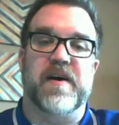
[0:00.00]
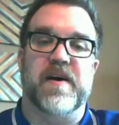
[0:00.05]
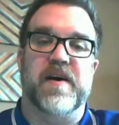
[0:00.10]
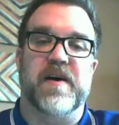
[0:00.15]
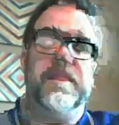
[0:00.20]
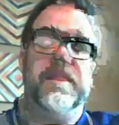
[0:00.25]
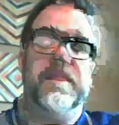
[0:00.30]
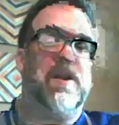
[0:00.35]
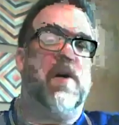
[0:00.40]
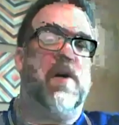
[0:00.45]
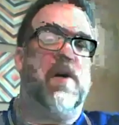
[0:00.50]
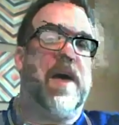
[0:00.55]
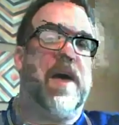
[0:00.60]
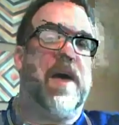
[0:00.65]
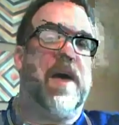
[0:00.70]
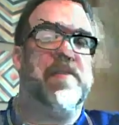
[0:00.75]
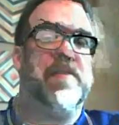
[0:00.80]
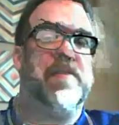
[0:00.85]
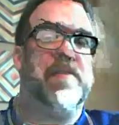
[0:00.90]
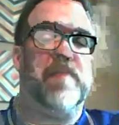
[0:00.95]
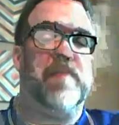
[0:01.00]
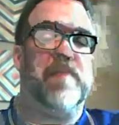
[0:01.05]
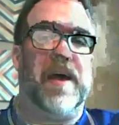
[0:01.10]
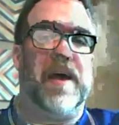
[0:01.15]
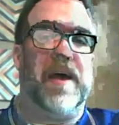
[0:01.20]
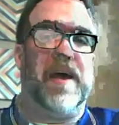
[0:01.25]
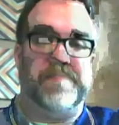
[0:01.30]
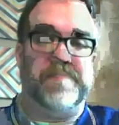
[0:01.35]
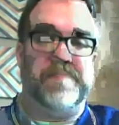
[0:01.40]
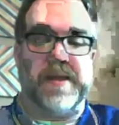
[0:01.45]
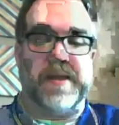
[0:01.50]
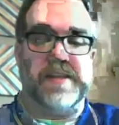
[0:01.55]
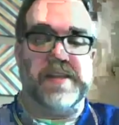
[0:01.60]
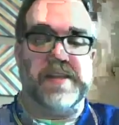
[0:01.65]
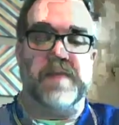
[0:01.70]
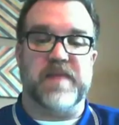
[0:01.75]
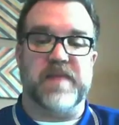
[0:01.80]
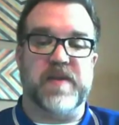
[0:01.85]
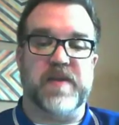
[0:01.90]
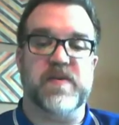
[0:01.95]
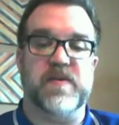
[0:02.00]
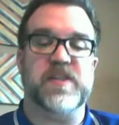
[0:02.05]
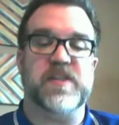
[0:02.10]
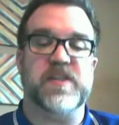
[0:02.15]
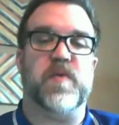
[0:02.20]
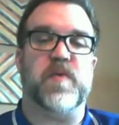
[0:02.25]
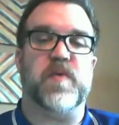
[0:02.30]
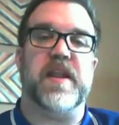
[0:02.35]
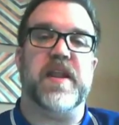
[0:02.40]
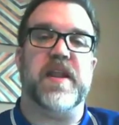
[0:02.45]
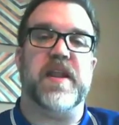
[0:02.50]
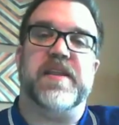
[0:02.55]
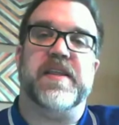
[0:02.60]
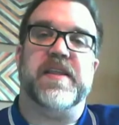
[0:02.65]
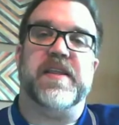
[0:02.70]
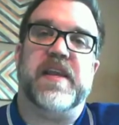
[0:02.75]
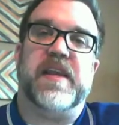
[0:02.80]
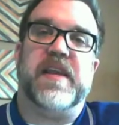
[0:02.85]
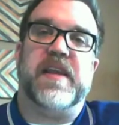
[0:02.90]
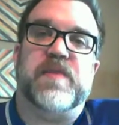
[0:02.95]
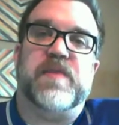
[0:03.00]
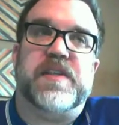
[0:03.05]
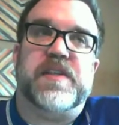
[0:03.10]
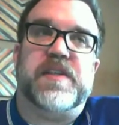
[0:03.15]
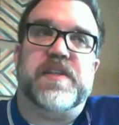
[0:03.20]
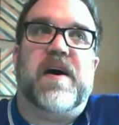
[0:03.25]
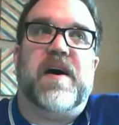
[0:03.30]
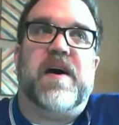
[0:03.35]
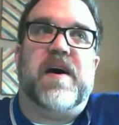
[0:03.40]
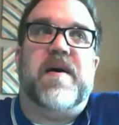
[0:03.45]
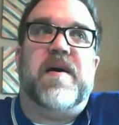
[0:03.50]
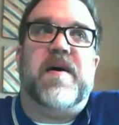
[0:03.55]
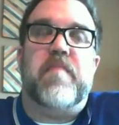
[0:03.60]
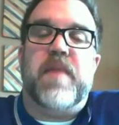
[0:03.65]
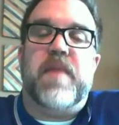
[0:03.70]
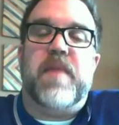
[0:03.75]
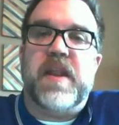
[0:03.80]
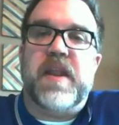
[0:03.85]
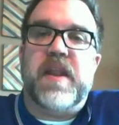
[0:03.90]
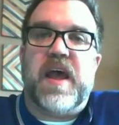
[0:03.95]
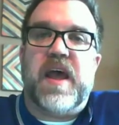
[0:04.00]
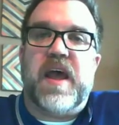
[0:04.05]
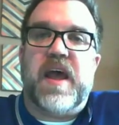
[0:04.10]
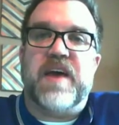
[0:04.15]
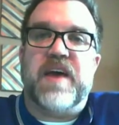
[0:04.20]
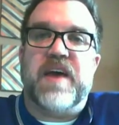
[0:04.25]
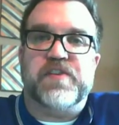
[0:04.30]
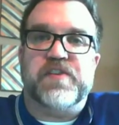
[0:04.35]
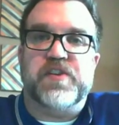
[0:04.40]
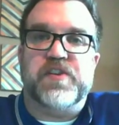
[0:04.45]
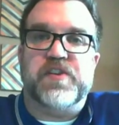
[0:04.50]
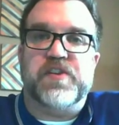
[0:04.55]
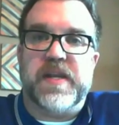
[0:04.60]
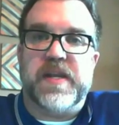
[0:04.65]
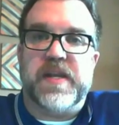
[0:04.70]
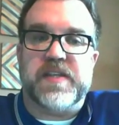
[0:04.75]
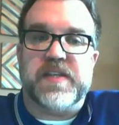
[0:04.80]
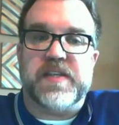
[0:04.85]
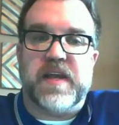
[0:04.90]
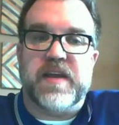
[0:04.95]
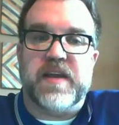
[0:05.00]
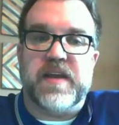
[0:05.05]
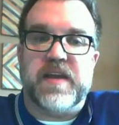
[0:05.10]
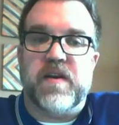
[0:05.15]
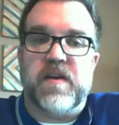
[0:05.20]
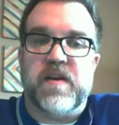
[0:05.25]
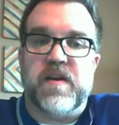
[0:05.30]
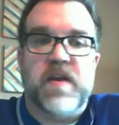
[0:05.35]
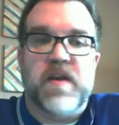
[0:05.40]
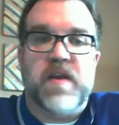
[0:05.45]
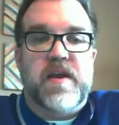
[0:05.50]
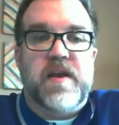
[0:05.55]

you know, by the time they retweeted it, I think it was a minute and a half or 2 minutes later,